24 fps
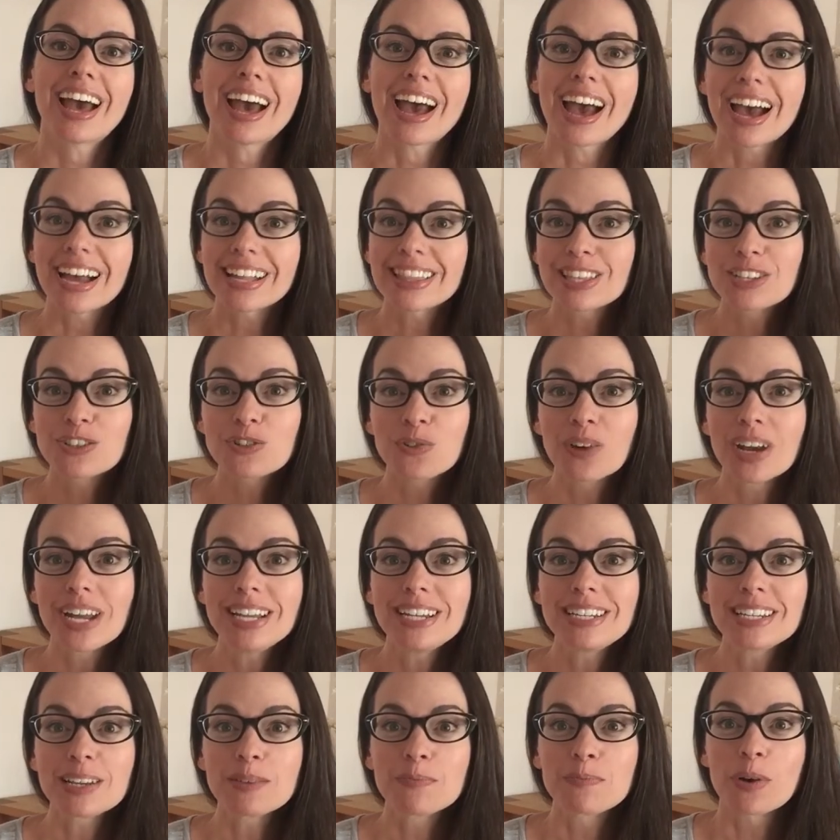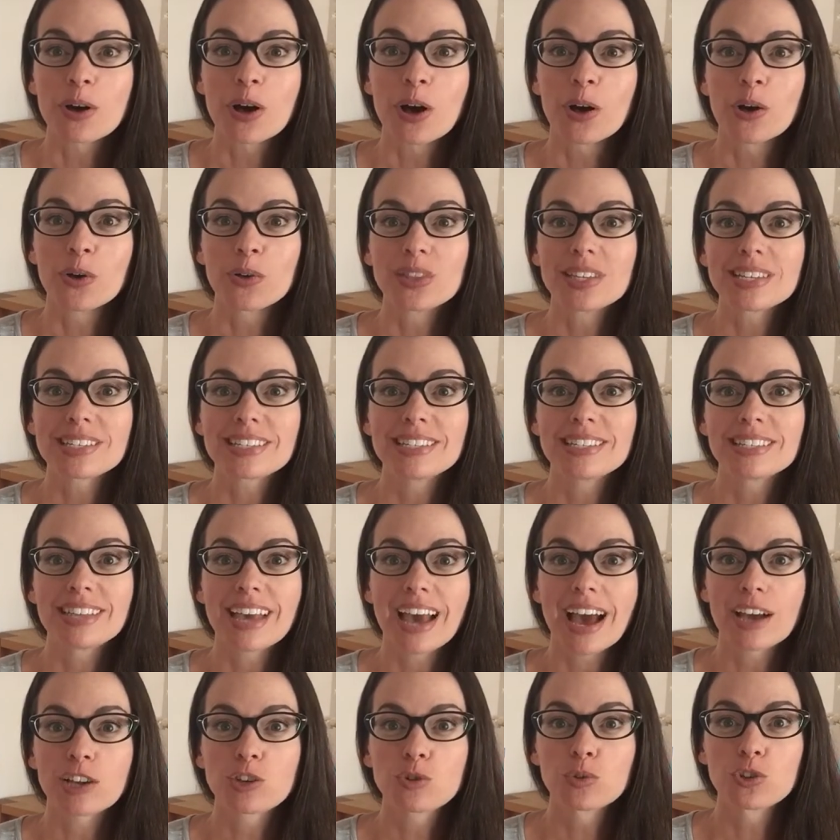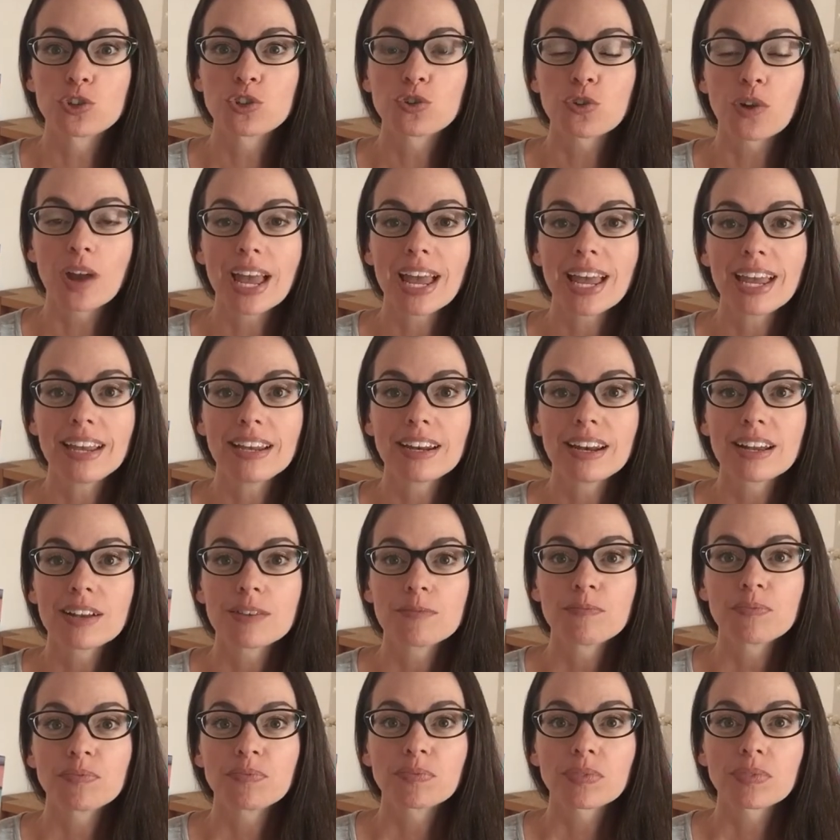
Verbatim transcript: At the train depot, this is the actual train